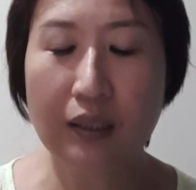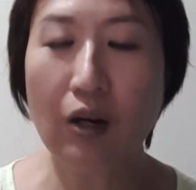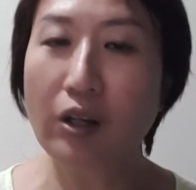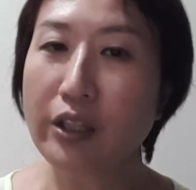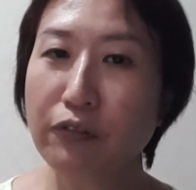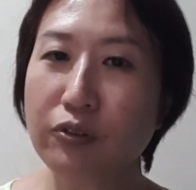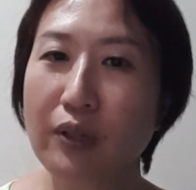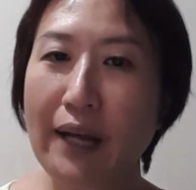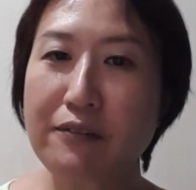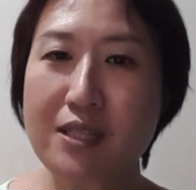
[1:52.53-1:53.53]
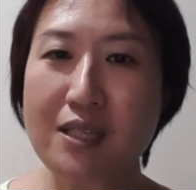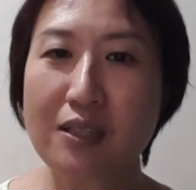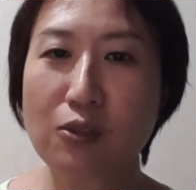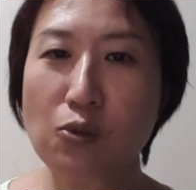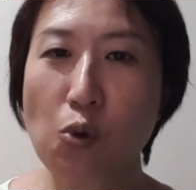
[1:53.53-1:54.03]
Or if you have
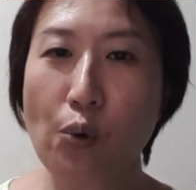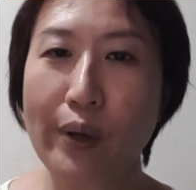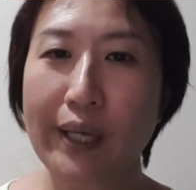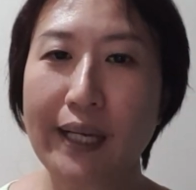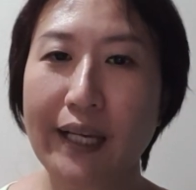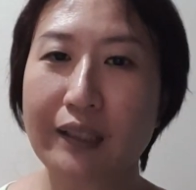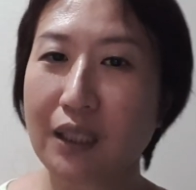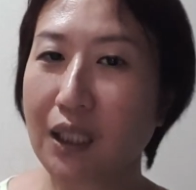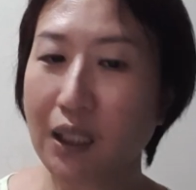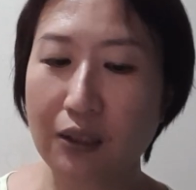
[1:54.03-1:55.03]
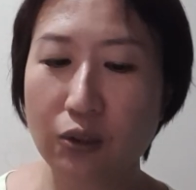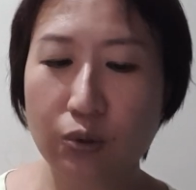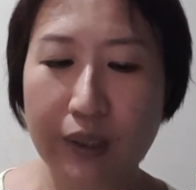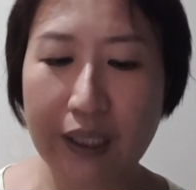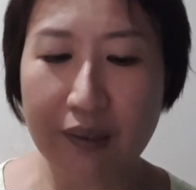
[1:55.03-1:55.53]
seen Kui and Geng
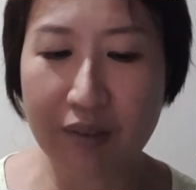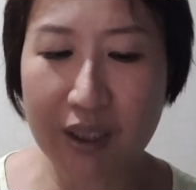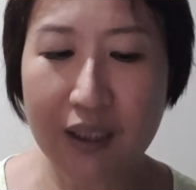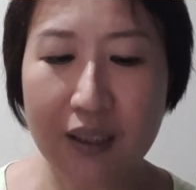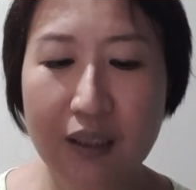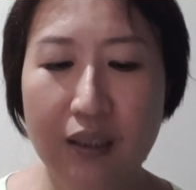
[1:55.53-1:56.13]
together,